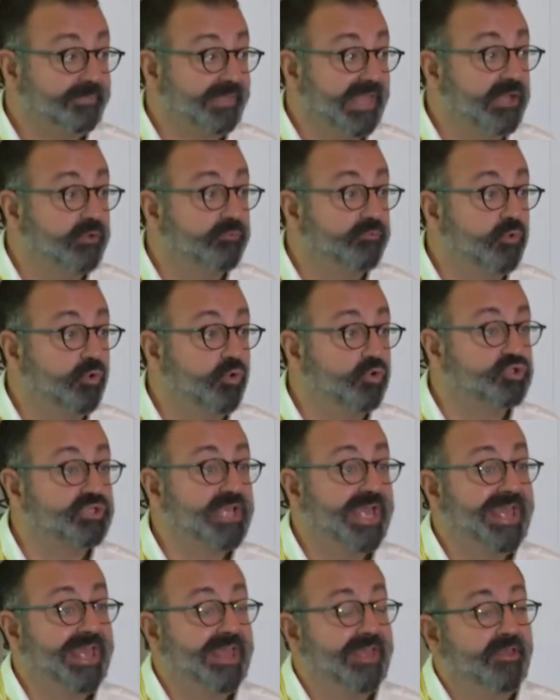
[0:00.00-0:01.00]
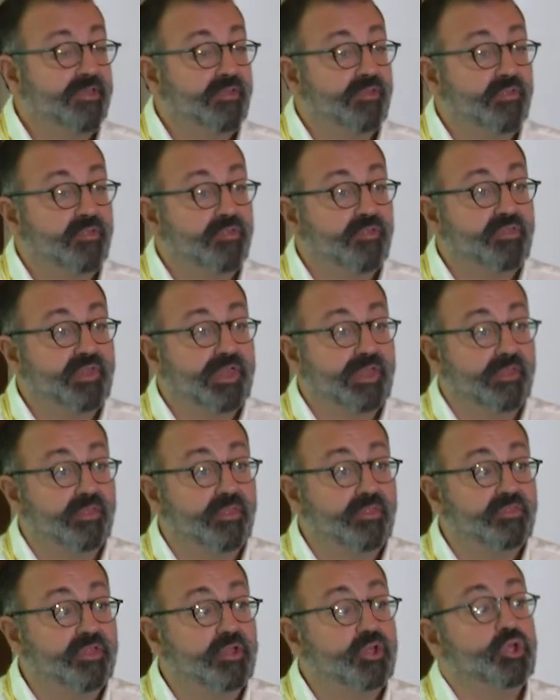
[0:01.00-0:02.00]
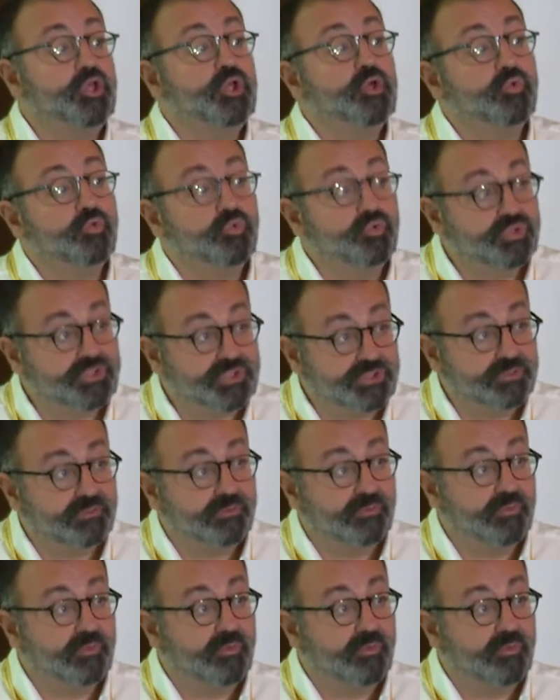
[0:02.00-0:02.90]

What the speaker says: And of course, the use